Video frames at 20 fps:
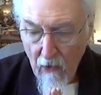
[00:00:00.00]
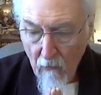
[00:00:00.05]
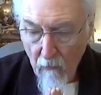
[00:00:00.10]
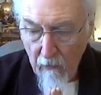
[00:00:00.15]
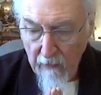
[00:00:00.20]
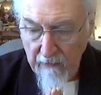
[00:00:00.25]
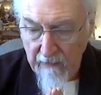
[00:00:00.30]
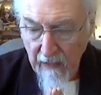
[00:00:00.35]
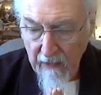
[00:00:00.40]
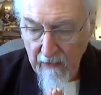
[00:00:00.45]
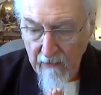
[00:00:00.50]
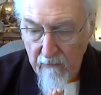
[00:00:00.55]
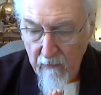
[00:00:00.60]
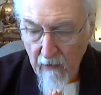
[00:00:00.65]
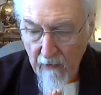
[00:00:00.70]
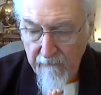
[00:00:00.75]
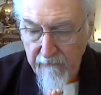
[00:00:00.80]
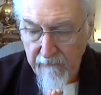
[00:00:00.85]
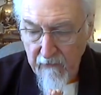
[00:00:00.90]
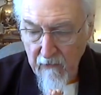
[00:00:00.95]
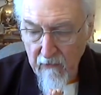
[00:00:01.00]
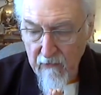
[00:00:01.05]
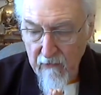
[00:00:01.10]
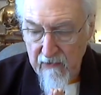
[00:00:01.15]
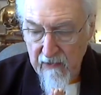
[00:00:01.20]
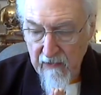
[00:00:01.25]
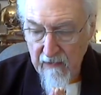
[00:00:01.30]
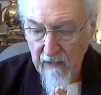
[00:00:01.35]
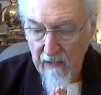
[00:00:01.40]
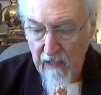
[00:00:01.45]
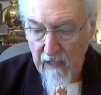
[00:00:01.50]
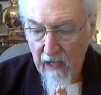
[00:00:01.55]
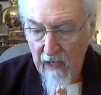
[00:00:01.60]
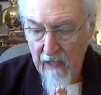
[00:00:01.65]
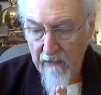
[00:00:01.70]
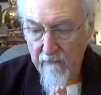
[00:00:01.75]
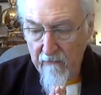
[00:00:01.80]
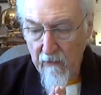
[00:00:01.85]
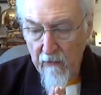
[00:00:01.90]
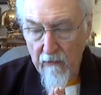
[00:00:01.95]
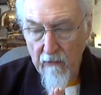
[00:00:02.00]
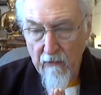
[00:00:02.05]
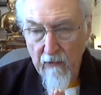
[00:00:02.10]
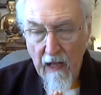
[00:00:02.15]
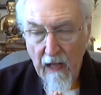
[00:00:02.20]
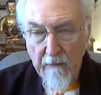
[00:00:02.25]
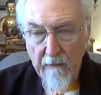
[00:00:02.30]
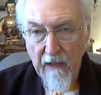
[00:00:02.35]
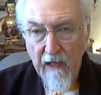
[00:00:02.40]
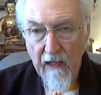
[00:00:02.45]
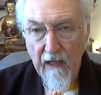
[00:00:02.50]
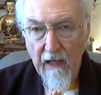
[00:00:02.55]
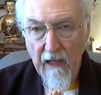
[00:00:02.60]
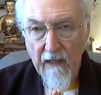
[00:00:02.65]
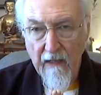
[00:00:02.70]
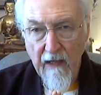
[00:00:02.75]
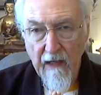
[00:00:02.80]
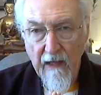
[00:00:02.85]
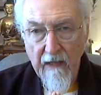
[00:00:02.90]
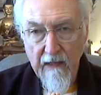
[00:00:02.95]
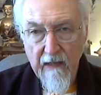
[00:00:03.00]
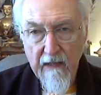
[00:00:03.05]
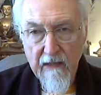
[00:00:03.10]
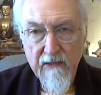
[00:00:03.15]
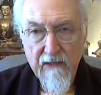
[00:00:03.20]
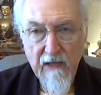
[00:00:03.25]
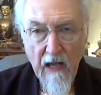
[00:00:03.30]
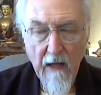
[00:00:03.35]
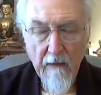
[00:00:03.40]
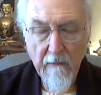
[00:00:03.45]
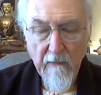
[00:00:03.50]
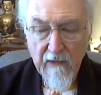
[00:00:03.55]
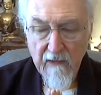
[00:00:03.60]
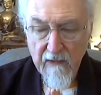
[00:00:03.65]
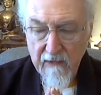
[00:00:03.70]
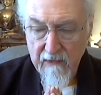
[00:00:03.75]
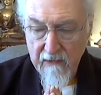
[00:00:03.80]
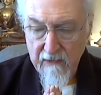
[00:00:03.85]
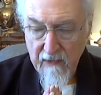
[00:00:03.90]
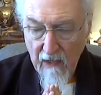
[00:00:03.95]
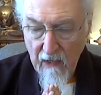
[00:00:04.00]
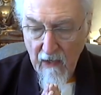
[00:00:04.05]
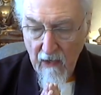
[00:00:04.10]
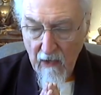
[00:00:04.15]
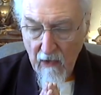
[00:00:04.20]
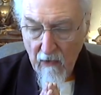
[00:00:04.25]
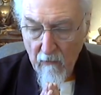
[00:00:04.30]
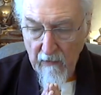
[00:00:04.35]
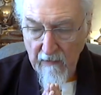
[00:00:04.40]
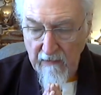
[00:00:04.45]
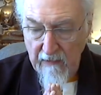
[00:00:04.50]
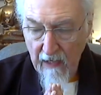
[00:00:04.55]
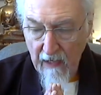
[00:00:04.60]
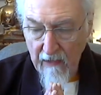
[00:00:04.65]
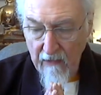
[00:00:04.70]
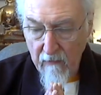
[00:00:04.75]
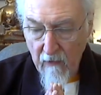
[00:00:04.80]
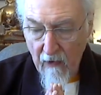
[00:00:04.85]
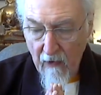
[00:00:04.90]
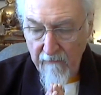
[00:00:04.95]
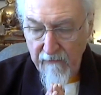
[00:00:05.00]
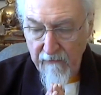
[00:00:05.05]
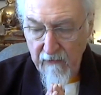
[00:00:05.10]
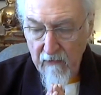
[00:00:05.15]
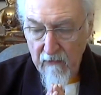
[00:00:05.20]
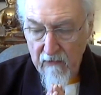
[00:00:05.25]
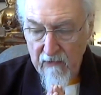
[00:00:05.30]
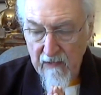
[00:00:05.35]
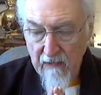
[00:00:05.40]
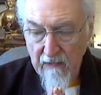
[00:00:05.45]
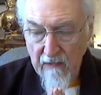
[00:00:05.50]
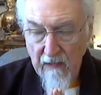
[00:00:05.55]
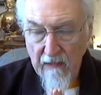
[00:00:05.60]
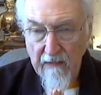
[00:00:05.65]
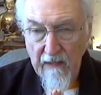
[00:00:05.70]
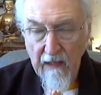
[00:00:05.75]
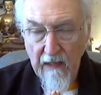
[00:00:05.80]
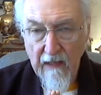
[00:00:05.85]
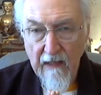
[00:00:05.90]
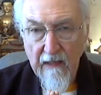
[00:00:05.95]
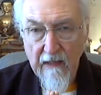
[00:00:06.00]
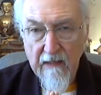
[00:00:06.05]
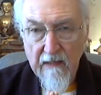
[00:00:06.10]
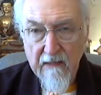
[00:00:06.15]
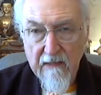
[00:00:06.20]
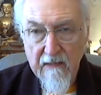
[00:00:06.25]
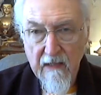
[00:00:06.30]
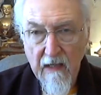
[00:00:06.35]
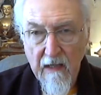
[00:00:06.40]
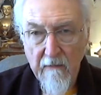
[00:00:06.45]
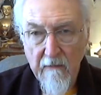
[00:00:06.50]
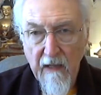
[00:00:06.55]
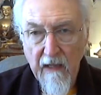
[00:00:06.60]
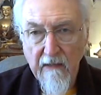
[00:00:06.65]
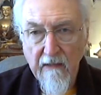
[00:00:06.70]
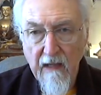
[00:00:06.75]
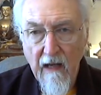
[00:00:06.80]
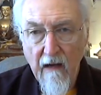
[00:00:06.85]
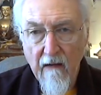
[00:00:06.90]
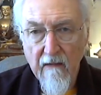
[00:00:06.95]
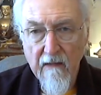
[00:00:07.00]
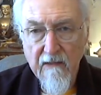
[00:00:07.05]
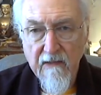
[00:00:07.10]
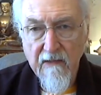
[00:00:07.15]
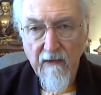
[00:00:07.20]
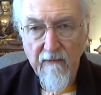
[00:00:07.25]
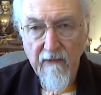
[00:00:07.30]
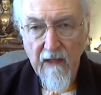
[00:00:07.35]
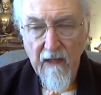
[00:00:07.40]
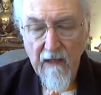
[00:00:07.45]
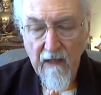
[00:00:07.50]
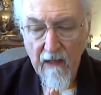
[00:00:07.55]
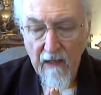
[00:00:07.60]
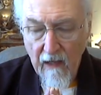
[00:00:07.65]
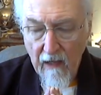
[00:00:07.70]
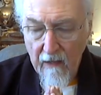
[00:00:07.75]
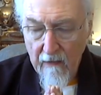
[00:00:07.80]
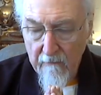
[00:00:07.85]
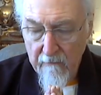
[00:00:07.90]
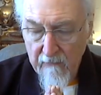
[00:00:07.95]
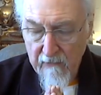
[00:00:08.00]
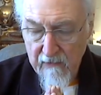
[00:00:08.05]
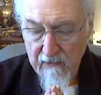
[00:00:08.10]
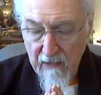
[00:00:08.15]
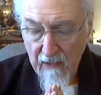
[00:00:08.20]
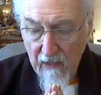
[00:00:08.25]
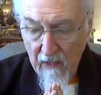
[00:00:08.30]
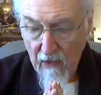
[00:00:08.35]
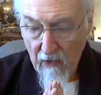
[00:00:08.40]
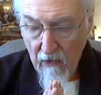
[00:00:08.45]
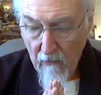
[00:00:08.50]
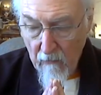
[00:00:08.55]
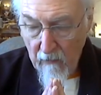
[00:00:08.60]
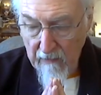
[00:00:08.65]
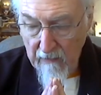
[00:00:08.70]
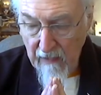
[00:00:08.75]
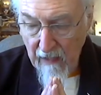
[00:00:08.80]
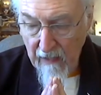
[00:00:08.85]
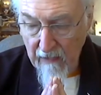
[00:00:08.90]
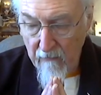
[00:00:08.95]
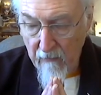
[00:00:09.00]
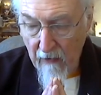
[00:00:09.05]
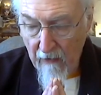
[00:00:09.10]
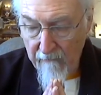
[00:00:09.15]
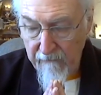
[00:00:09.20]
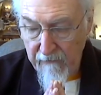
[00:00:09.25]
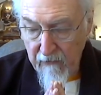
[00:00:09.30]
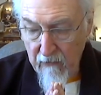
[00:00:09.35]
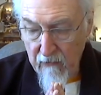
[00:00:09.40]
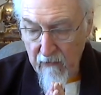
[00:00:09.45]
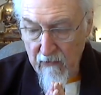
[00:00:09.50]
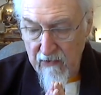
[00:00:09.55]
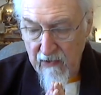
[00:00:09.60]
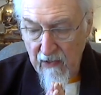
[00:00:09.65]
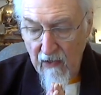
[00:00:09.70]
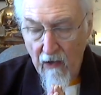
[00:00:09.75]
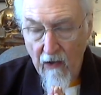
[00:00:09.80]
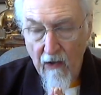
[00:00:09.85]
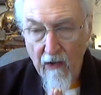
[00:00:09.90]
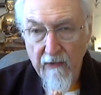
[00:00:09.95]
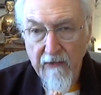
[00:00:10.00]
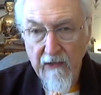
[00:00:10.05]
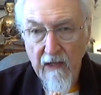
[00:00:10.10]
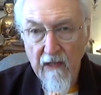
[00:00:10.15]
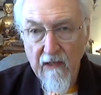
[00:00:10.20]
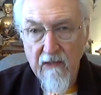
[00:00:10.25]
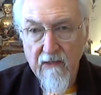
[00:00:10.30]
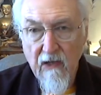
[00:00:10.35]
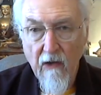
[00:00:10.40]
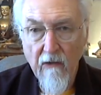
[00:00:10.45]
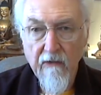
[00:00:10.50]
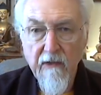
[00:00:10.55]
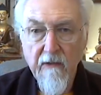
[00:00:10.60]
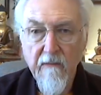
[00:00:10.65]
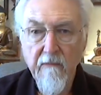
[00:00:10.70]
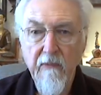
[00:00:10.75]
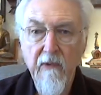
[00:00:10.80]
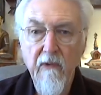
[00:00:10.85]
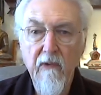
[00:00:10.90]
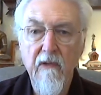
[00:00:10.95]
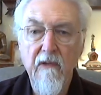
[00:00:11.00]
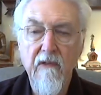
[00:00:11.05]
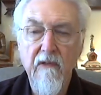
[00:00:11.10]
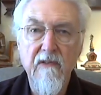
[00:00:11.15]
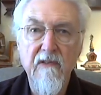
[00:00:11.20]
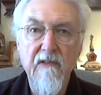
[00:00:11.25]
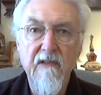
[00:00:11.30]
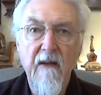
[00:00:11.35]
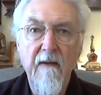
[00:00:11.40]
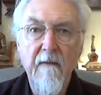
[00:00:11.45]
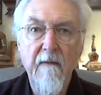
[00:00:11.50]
We take refuge in the kind root Lama and lineage Lamas. We take refuge in the deities of the mandalas of the Yidams. We take refuge in all the exalted Buddhas.